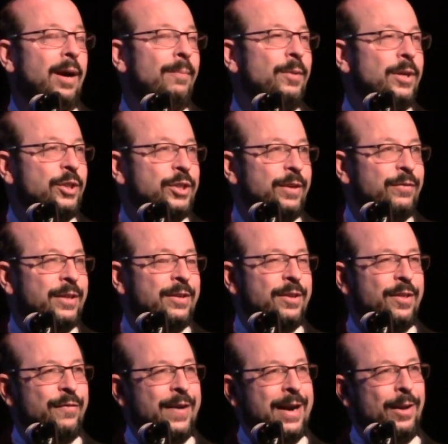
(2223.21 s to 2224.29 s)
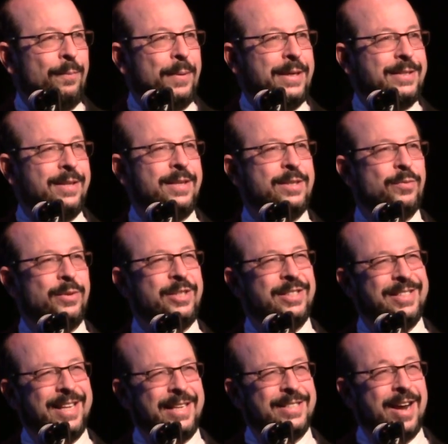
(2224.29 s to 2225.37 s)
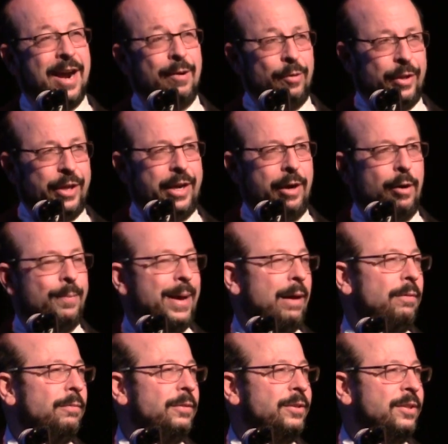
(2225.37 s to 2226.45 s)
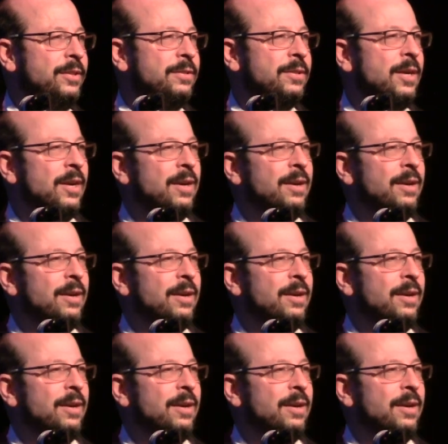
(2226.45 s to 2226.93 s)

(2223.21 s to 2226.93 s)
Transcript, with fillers: I'm going to shift into the final piece of this, which is things I really care about, which is